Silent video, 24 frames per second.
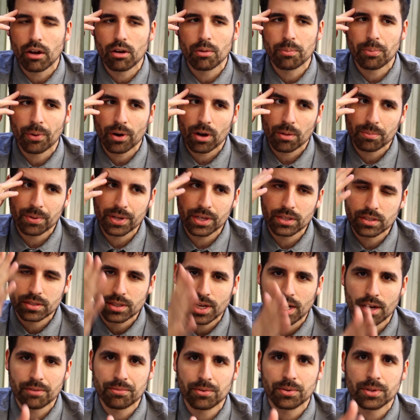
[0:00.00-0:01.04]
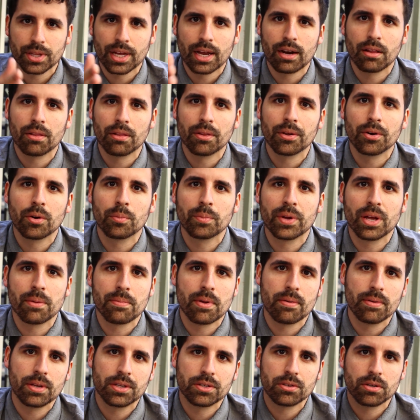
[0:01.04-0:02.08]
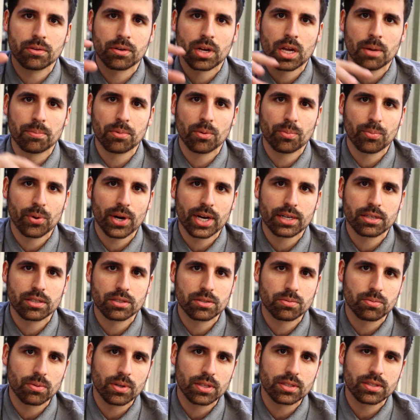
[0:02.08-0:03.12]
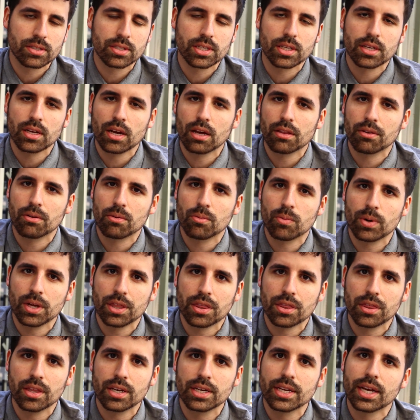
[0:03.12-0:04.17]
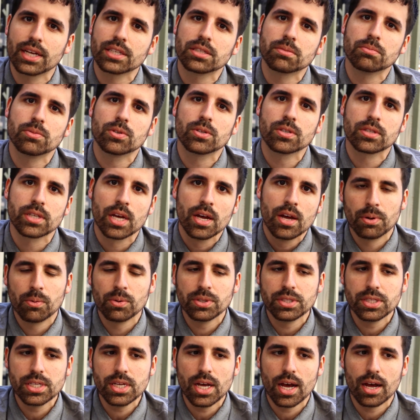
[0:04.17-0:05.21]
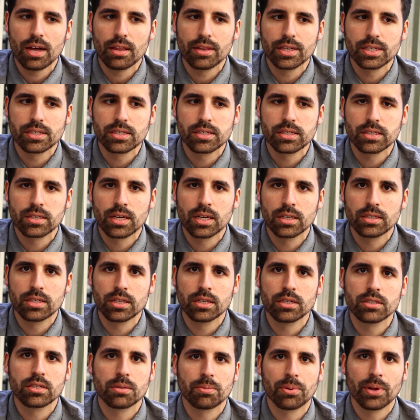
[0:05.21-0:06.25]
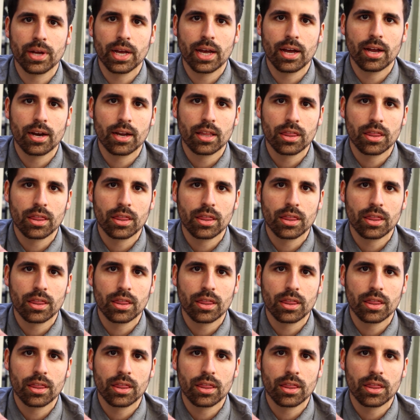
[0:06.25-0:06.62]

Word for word: I would probably scaffold that a little bit, maybe do a couple practice ones together with the decimals, but we'll see how this continues to play out.